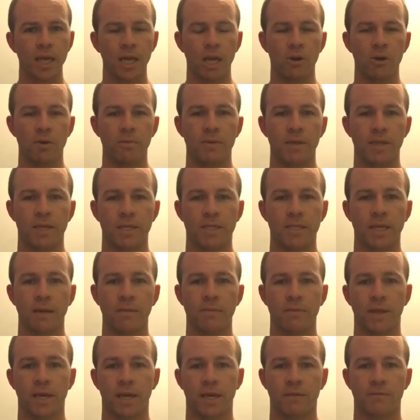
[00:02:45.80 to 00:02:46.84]
It would be the
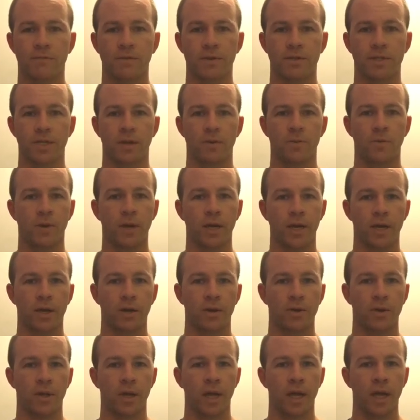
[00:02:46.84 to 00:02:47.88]
same thing if you said,
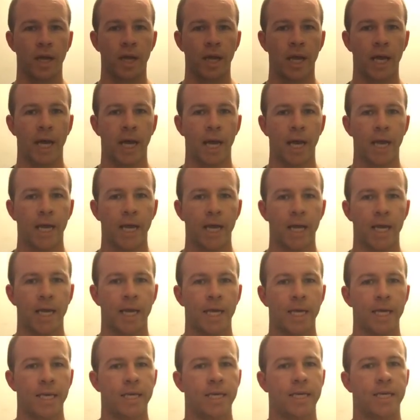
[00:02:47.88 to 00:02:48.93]
well,
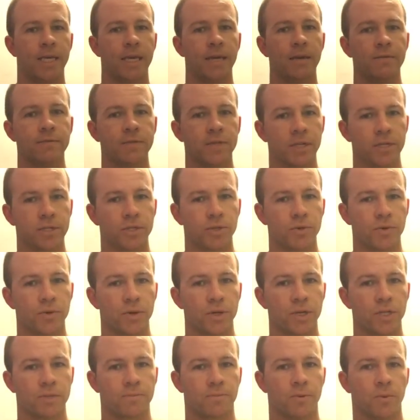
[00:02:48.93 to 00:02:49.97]
he gives it to
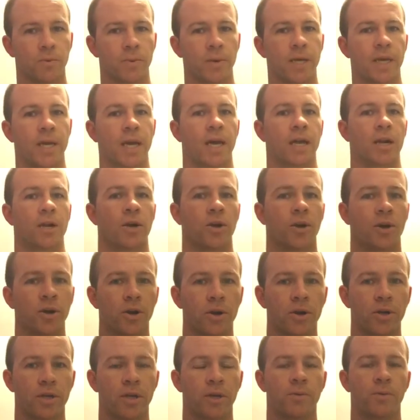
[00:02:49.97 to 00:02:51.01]
us, but we got to
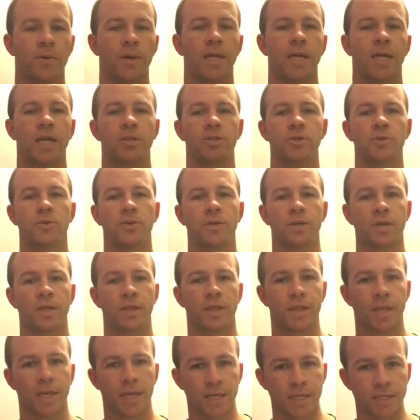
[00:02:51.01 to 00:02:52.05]
earn it. We got to do good
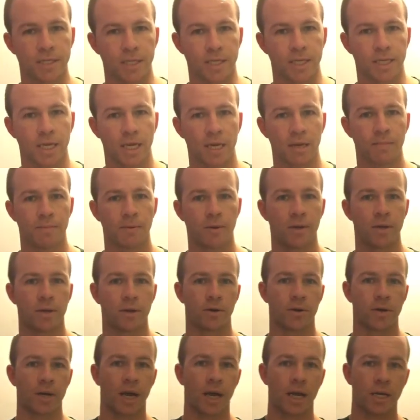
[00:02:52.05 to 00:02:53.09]
things to keep it,
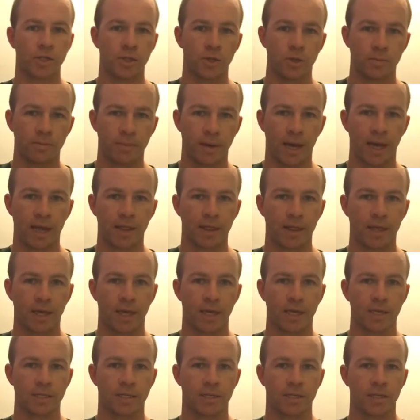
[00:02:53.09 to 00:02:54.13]
or not do bad
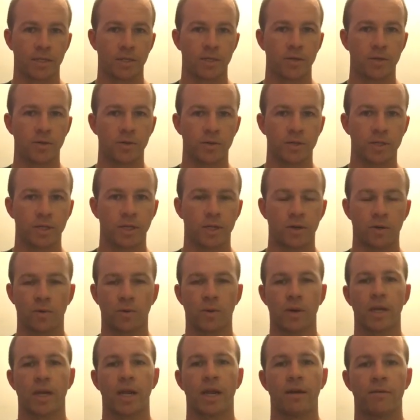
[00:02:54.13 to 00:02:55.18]
things to lose it, or
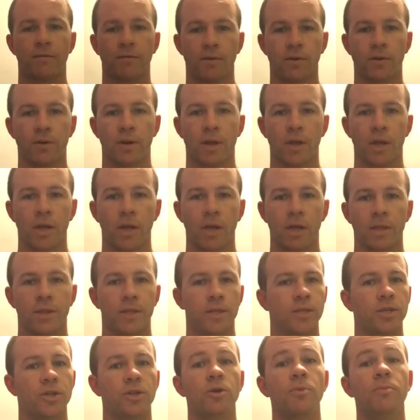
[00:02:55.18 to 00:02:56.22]
whatever.
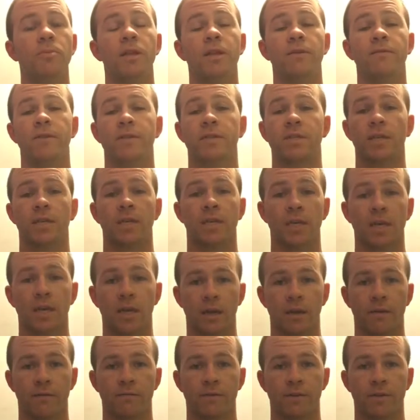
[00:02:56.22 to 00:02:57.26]
Then you don't believe it's a
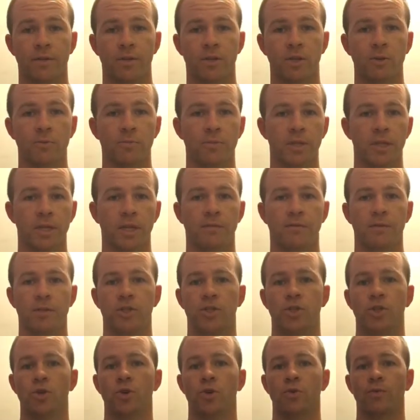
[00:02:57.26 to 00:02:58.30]
gift. You believe
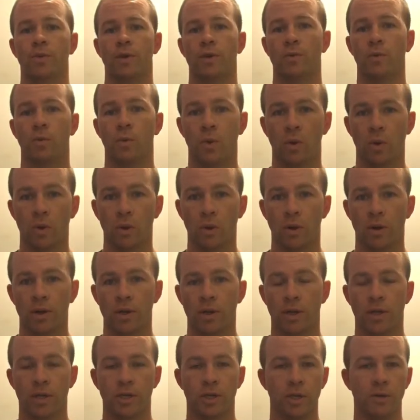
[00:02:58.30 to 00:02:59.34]
it's your
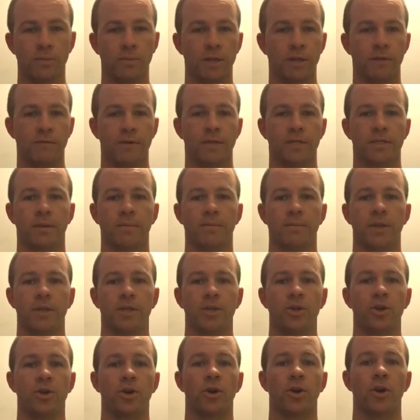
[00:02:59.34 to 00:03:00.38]
reward. You believe it's
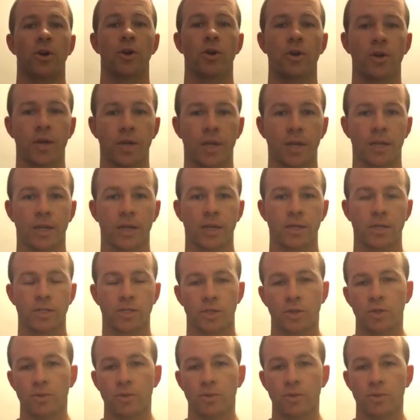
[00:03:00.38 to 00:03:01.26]
something you're earning. So